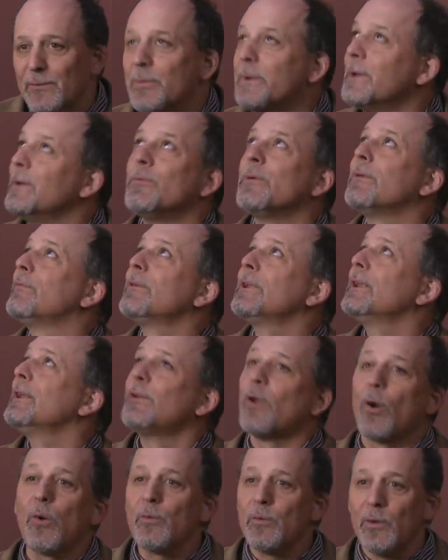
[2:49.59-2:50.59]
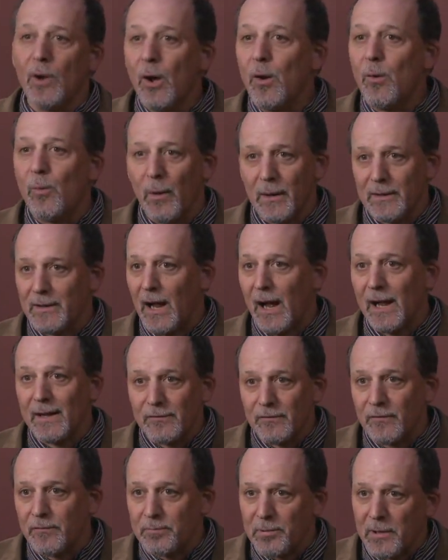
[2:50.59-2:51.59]
We, we really don't know what
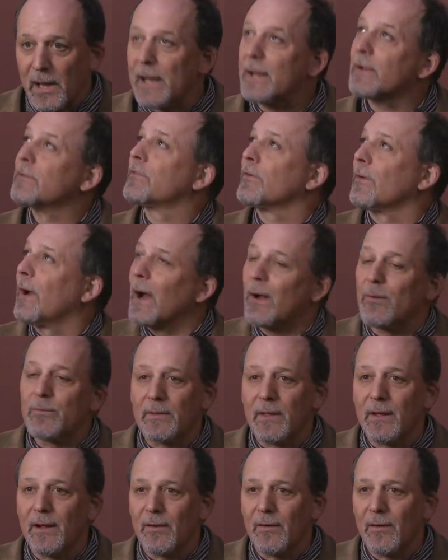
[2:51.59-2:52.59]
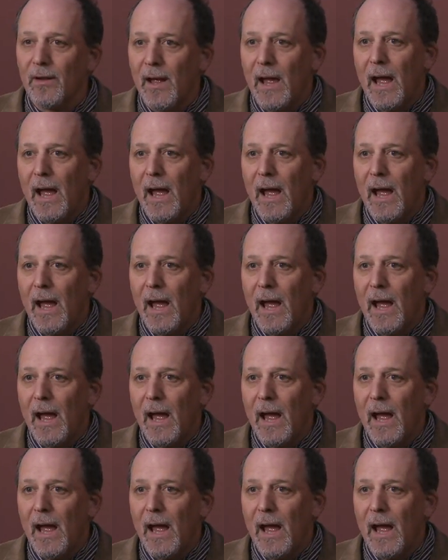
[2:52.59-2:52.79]
kinds of planets are out there,